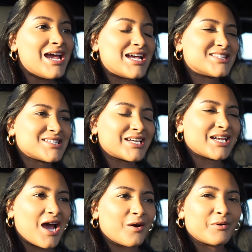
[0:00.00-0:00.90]
It's like
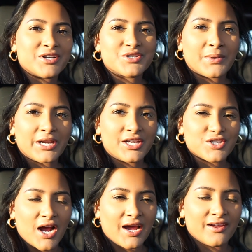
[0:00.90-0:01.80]
an hour and 20
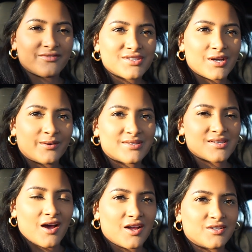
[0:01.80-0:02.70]
drive, so
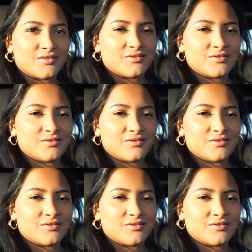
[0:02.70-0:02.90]
it's not